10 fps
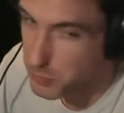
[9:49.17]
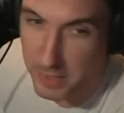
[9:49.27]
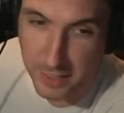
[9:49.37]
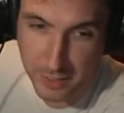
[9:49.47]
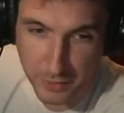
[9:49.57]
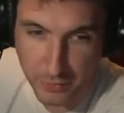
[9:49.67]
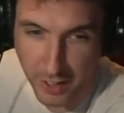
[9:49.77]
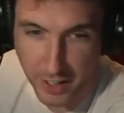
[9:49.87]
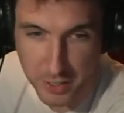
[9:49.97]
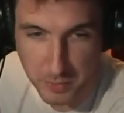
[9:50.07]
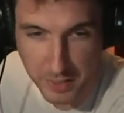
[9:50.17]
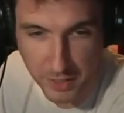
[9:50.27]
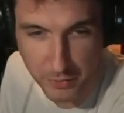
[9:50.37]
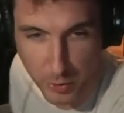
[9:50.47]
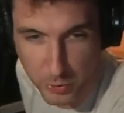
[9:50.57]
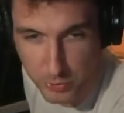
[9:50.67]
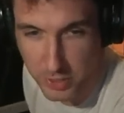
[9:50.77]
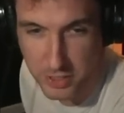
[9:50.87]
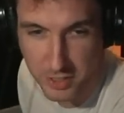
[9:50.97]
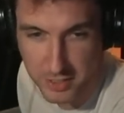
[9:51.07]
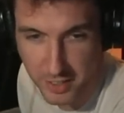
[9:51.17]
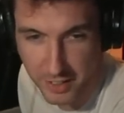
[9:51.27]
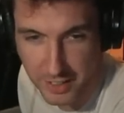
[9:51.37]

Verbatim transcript: Speaking of uh, speaking of those regions, uh,